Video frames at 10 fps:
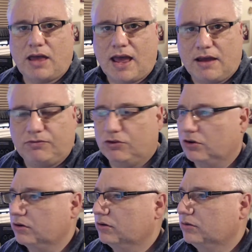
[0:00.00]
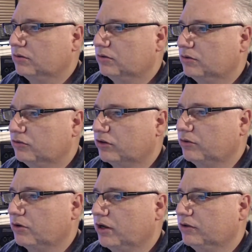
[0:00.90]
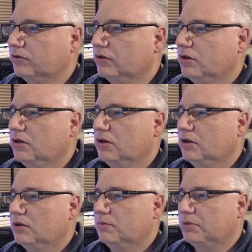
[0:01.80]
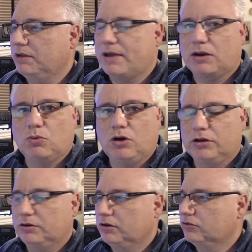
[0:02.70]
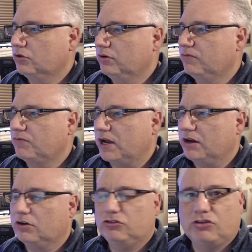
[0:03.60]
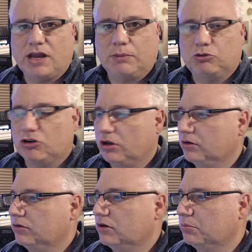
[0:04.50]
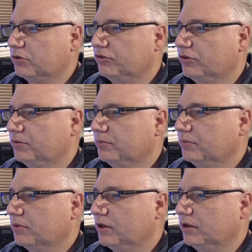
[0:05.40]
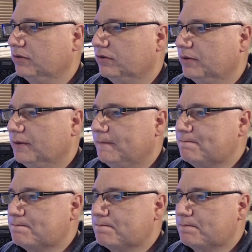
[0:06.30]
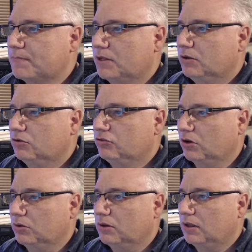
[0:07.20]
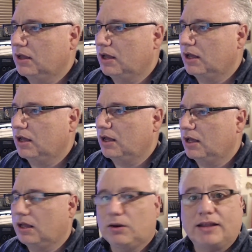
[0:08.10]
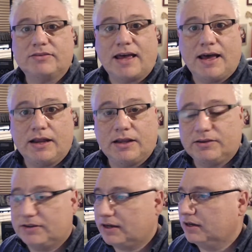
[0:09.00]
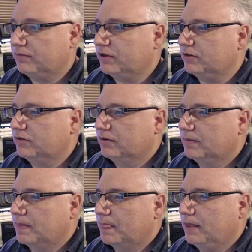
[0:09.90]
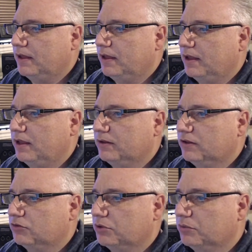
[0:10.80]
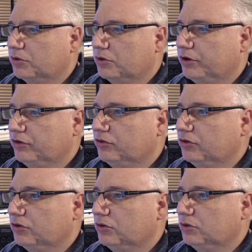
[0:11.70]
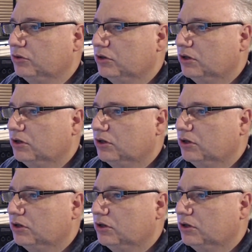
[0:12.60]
after sunrise, Playback 1 is going to fire snapshot number 2. And so let's add a second event. And this one we're going to